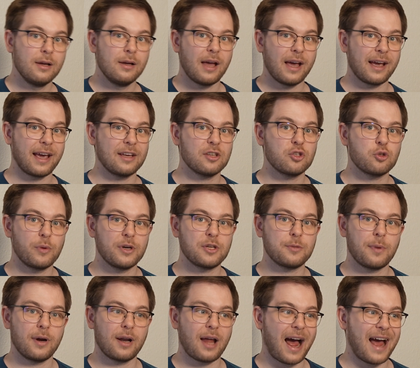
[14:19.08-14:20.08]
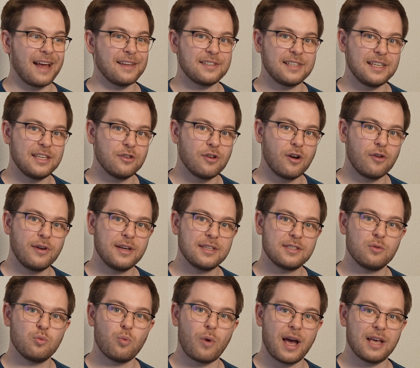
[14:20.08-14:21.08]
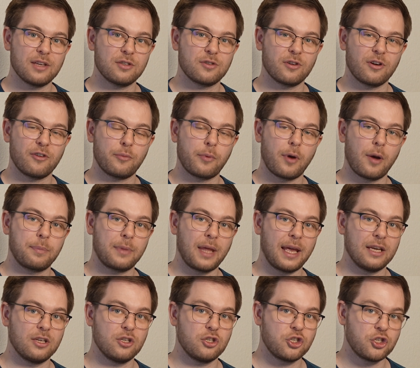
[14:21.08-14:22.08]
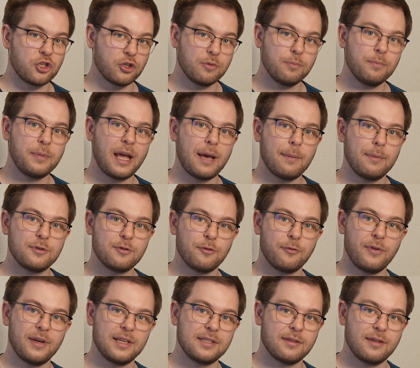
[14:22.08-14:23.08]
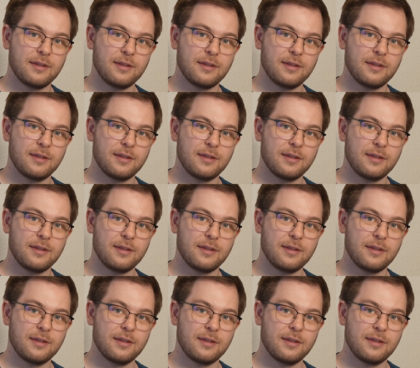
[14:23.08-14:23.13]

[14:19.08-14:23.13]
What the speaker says: Again, SwitchBot, I see no reason why a software update shouldn't be able to fix